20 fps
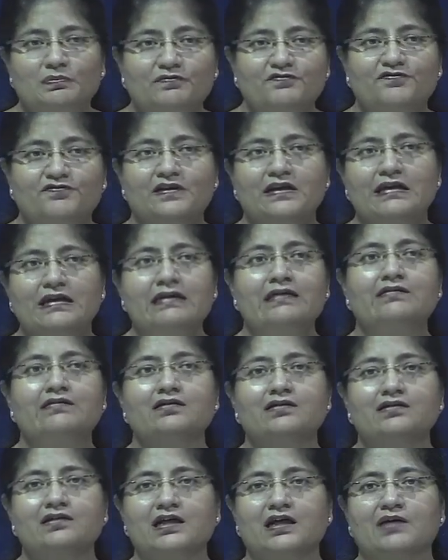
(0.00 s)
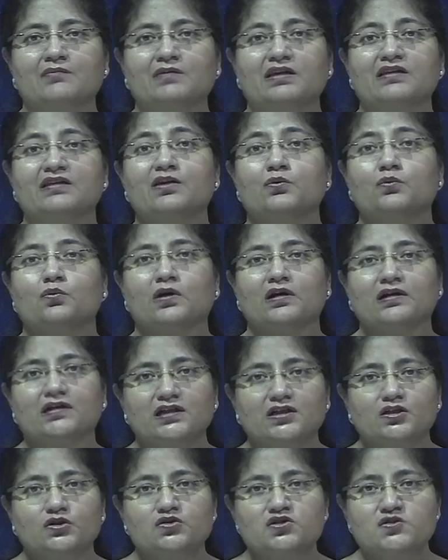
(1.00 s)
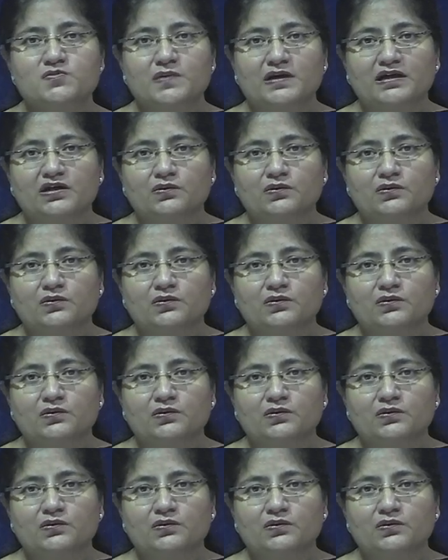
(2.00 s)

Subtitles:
filling in the time that they wanted to spend